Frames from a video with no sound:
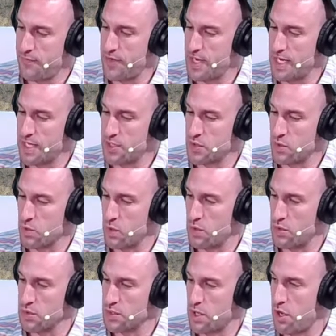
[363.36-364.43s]
fitting into
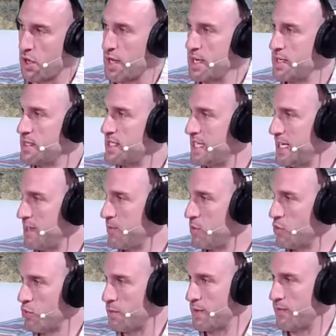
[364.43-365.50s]
roles on team
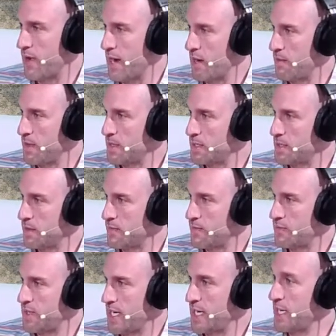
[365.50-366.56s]
group environments
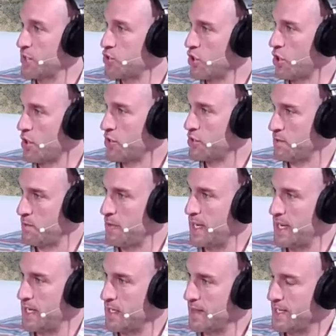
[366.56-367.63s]
of taking charge and
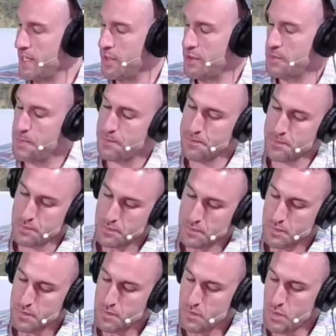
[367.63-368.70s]
being a leader,
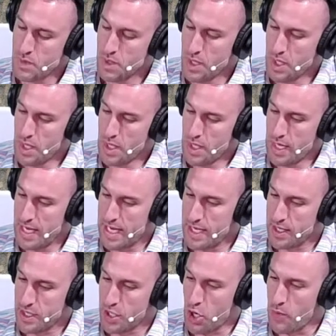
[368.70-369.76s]

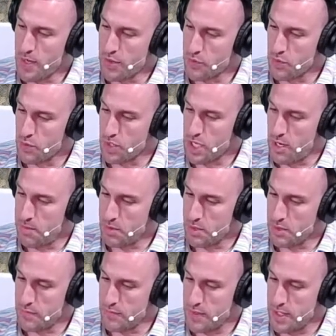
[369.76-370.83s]
and going through a
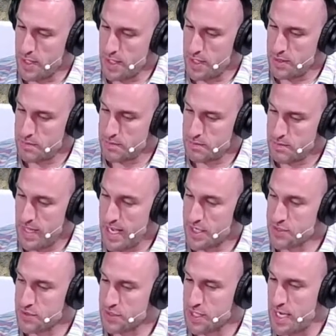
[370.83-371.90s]
couple of
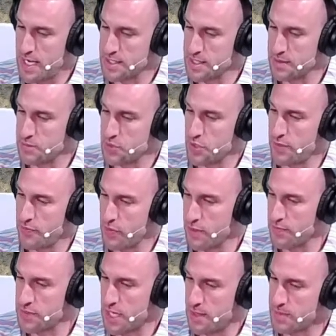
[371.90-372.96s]
exercises. I'm sure you've heard
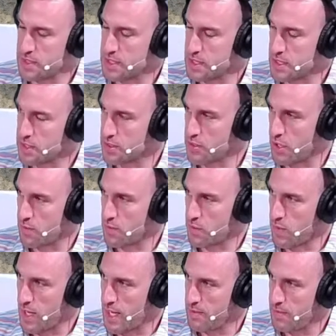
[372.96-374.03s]
of Simon Sinek's Start With
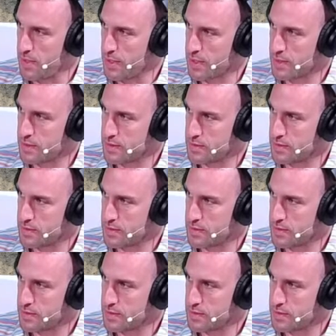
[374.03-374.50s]
Why book.